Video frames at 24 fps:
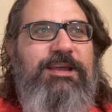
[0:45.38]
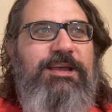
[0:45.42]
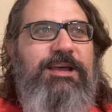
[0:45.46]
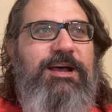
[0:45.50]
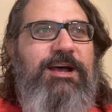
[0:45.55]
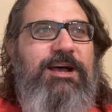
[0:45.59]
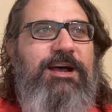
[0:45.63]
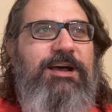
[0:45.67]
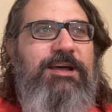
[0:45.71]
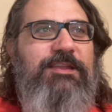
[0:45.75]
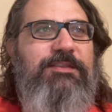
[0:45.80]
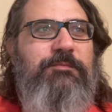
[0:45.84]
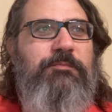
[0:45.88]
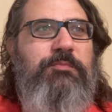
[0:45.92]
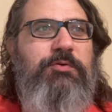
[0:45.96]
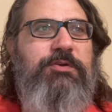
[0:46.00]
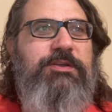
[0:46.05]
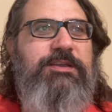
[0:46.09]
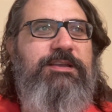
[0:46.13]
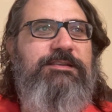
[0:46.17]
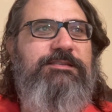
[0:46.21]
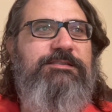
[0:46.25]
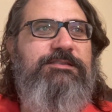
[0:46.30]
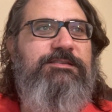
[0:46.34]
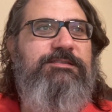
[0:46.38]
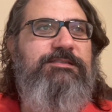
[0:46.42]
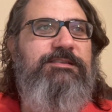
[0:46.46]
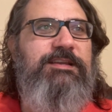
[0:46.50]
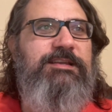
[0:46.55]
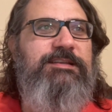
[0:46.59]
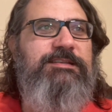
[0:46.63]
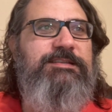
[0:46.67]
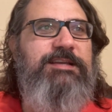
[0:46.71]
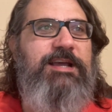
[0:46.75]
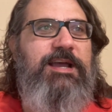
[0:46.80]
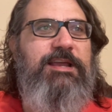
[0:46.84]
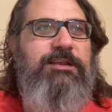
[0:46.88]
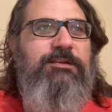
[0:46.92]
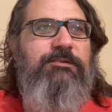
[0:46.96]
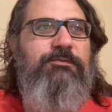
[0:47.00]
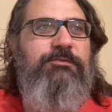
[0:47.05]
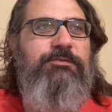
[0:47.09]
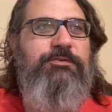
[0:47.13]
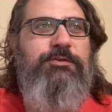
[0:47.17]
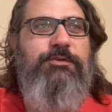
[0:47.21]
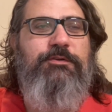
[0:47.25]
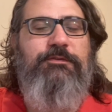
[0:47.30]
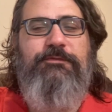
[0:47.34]
The book is
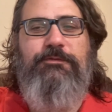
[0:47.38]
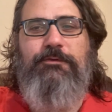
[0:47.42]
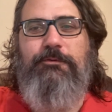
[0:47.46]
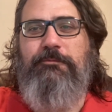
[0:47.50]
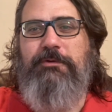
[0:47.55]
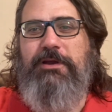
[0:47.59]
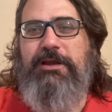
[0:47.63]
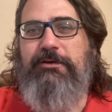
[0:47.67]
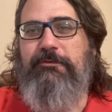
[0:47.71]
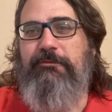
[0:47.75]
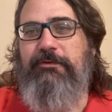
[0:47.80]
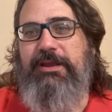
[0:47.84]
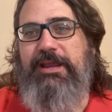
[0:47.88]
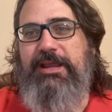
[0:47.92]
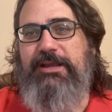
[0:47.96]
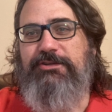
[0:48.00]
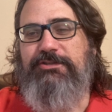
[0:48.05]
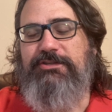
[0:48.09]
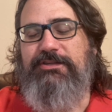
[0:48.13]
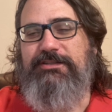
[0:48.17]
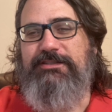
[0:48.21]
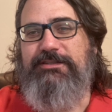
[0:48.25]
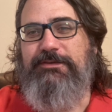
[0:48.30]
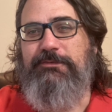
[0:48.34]
entitled "Youthful Recreations."